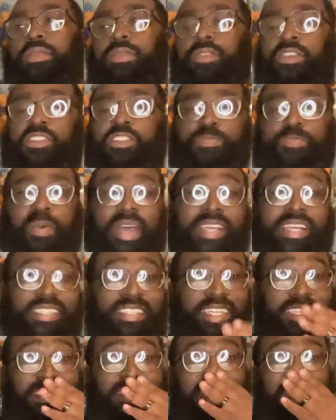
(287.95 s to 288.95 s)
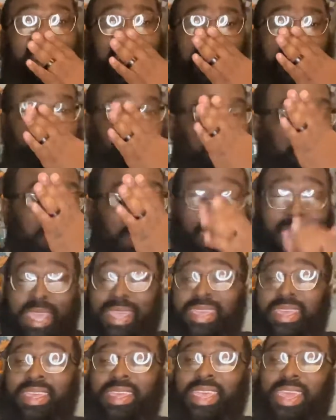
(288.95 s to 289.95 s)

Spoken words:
the spikes that stick out of his back